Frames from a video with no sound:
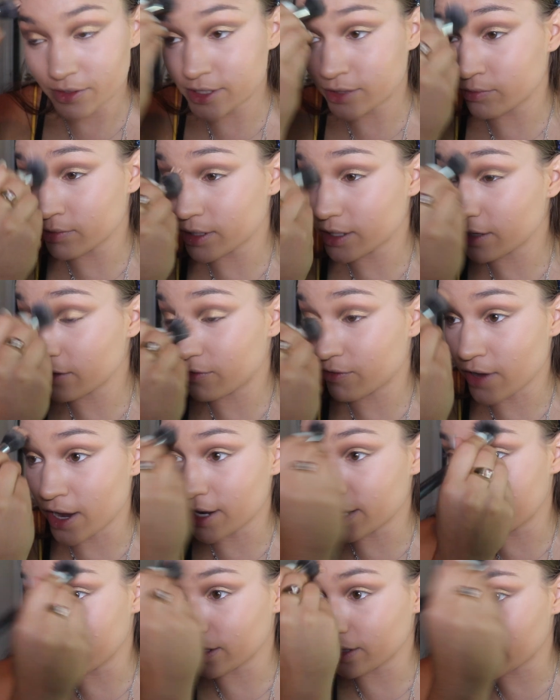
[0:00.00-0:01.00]
was really fun
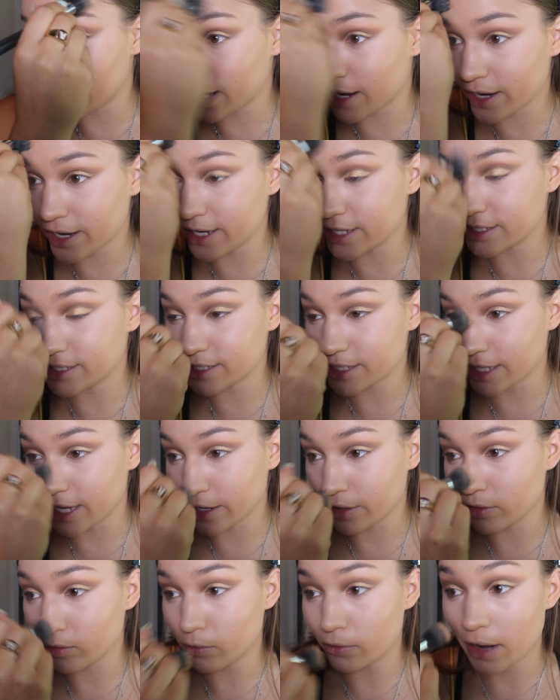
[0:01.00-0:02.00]
and hilarious to
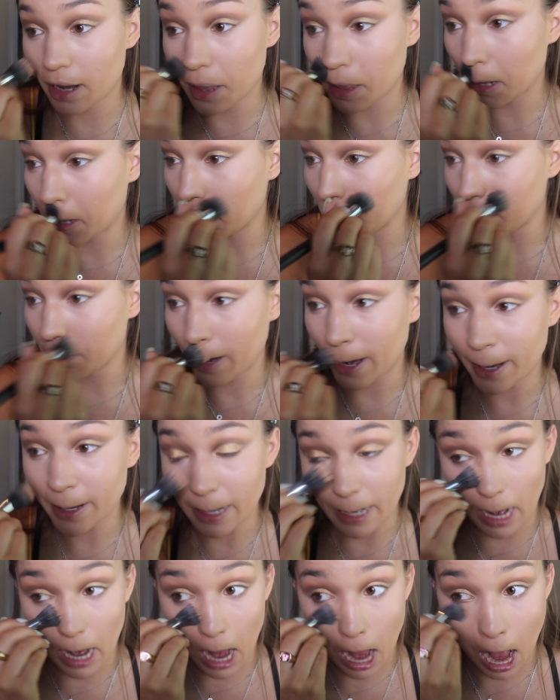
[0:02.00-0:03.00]
like run through the rain,
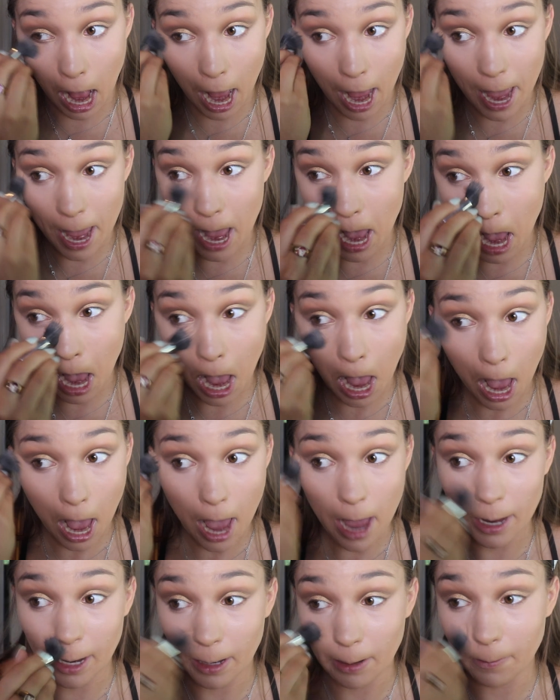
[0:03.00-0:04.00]
and I
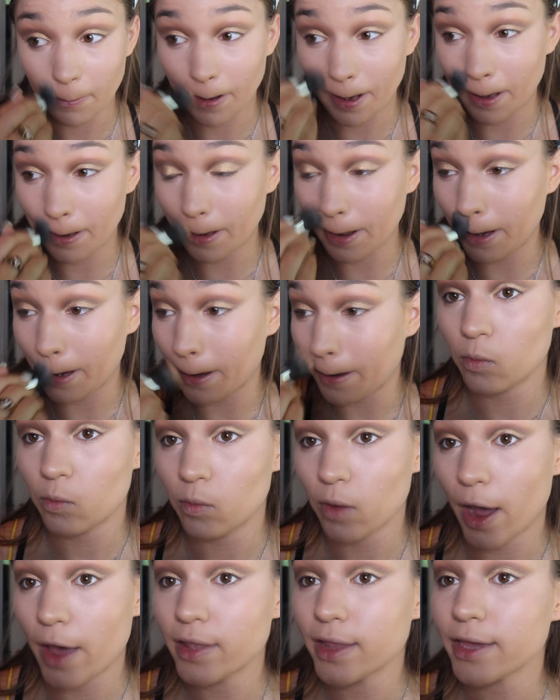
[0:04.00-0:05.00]
hate rain. Like,
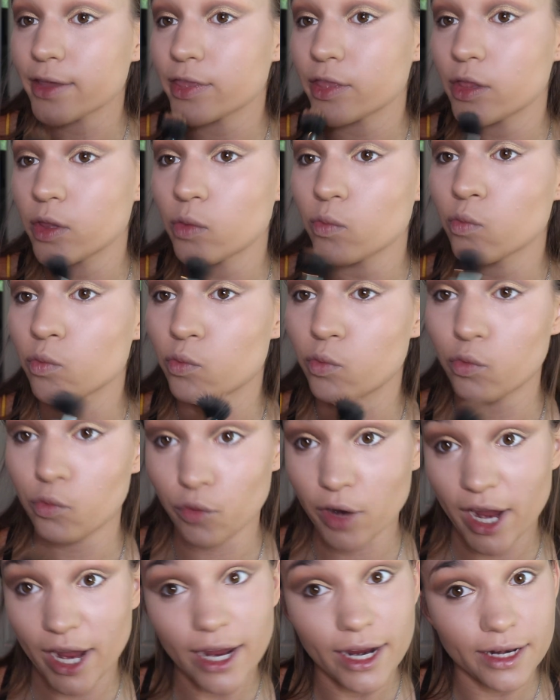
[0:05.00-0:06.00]
I like
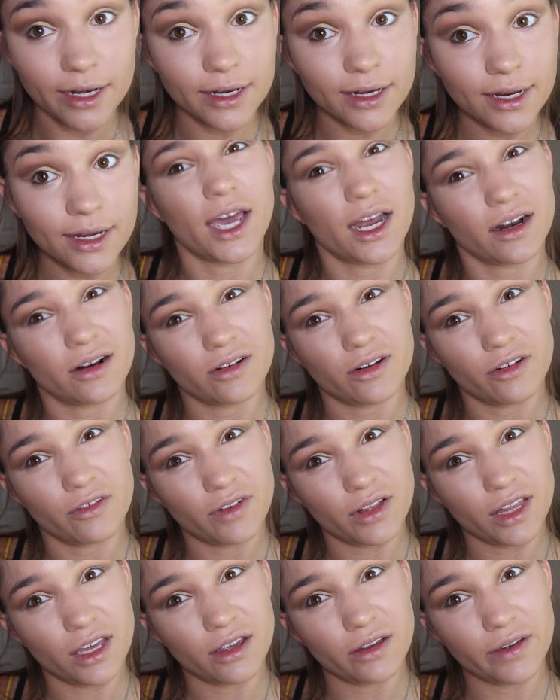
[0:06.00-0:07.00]
rain. I don't know if
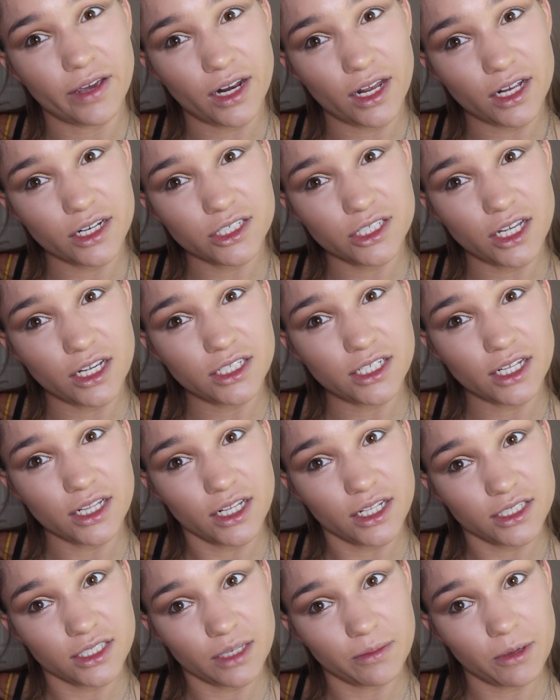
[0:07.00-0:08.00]
I like rain, actually. I take
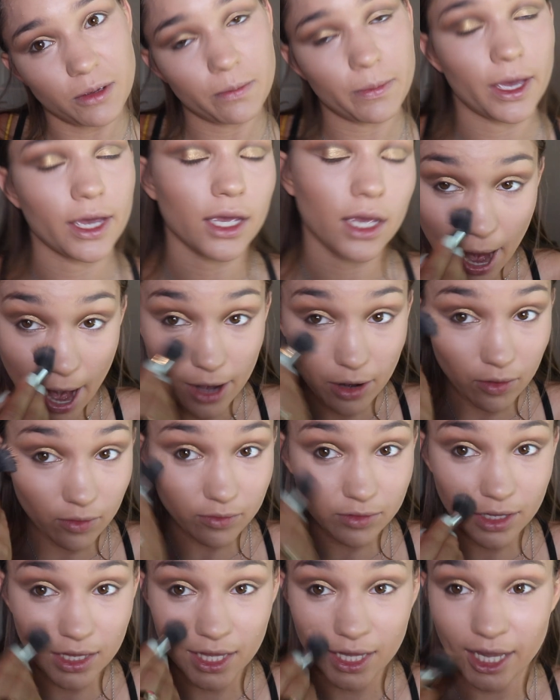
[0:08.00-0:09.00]
that statement back. I
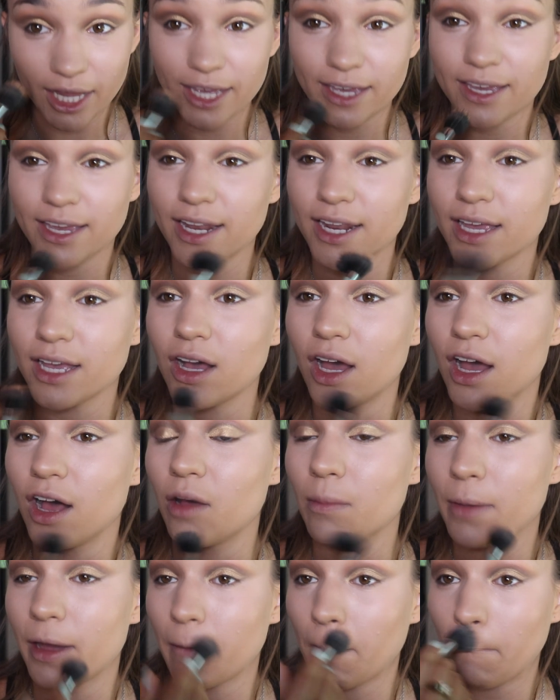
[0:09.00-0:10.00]
don't really like getting
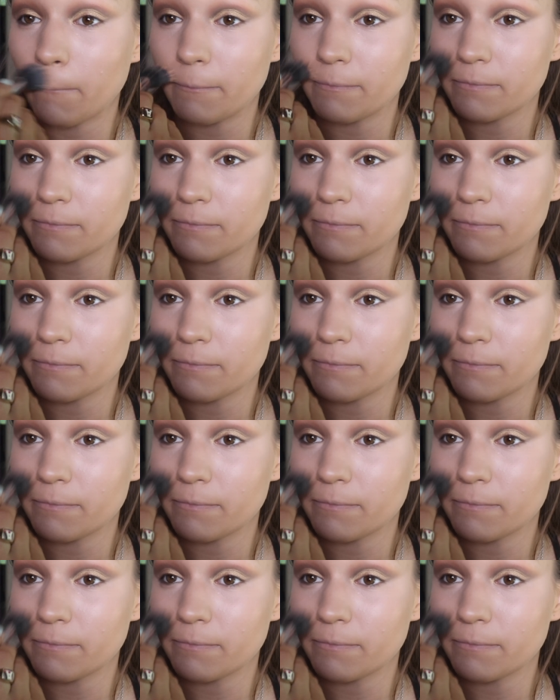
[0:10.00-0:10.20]
all my